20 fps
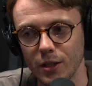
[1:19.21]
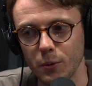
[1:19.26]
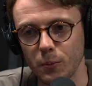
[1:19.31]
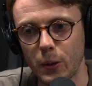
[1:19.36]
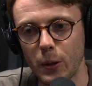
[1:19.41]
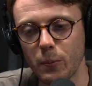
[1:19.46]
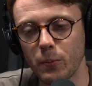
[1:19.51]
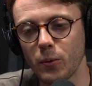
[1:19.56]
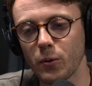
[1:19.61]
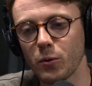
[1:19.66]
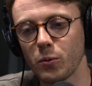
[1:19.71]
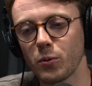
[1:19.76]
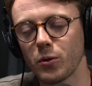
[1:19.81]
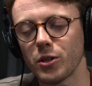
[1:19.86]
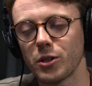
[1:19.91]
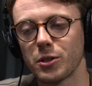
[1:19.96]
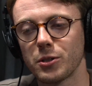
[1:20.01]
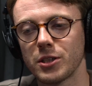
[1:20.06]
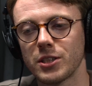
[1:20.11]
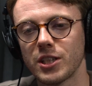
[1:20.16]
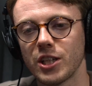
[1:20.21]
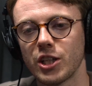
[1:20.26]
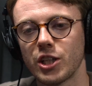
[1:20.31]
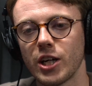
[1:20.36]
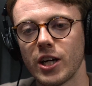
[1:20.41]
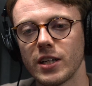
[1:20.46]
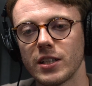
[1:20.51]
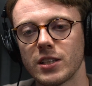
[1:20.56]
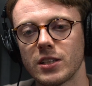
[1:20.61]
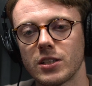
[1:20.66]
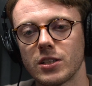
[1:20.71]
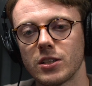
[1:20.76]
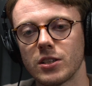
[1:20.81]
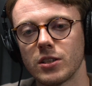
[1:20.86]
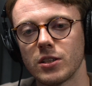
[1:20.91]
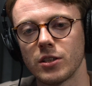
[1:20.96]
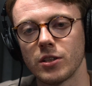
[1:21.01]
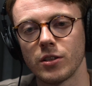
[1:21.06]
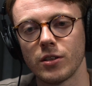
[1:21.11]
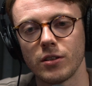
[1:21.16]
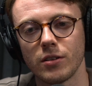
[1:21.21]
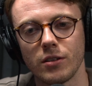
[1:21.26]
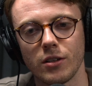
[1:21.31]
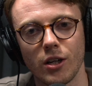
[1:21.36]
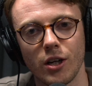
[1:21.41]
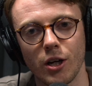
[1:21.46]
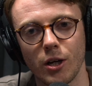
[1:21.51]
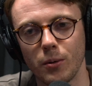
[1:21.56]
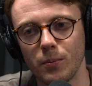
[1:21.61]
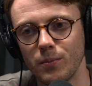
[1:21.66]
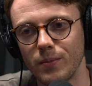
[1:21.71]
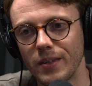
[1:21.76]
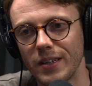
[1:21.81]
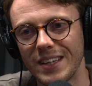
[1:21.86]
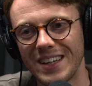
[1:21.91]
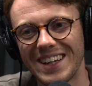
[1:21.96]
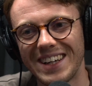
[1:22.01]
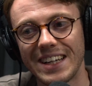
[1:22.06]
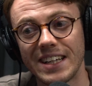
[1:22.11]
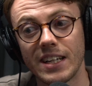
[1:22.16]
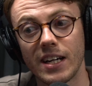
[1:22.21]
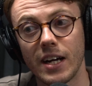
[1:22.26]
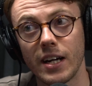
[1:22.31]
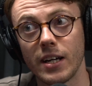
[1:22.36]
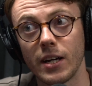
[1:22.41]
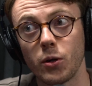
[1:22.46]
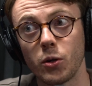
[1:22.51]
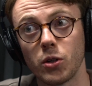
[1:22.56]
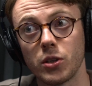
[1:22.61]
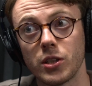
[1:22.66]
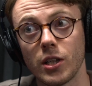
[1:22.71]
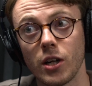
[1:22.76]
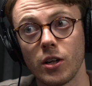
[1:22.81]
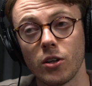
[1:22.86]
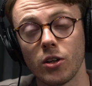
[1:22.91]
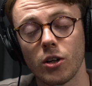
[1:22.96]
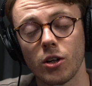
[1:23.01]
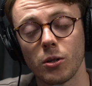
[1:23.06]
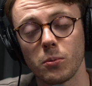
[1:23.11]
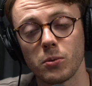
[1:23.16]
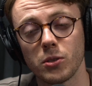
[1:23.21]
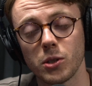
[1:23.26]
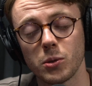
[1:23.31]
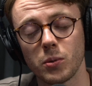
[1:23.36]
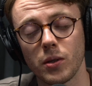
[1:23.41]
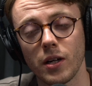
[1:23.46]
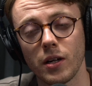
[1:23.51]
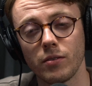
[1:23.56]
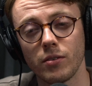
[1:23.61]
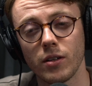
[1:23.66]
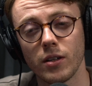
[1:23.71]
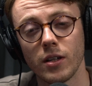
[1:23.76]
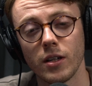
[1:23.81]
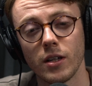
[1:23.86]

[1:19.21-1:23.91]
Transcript: People would suggest 9 out of 10 clubs or whatever.